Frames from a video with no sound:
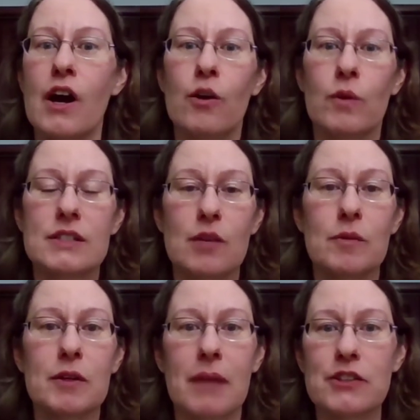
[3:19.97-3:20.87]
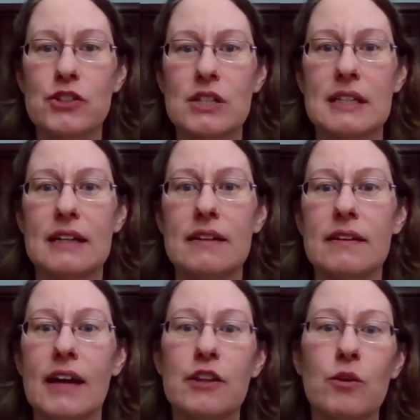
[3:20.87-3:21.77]
where someone mentioned it
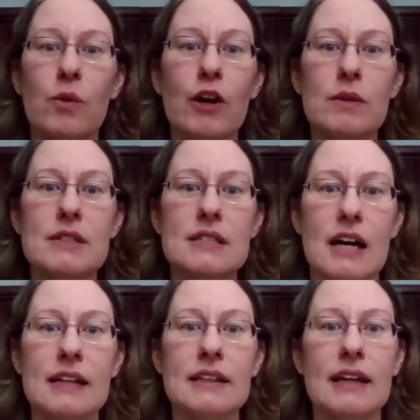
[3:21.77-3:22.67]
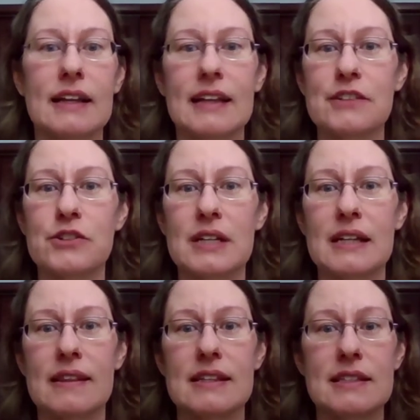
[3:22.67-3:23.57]
and the work was done and entered into
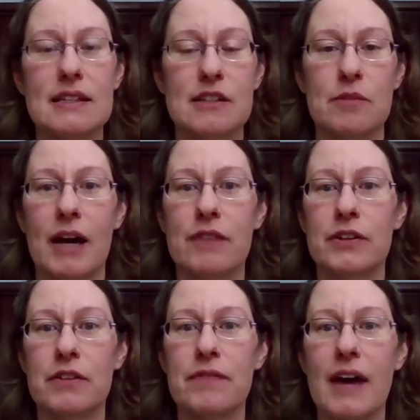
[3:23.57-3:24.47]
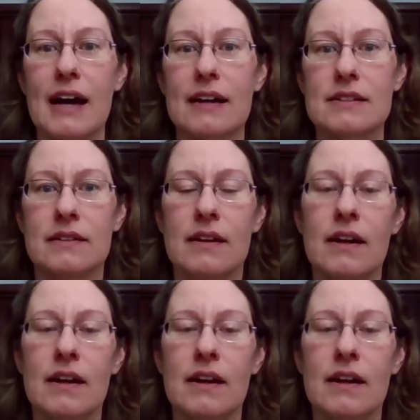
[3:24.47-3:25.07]
the system after the fact.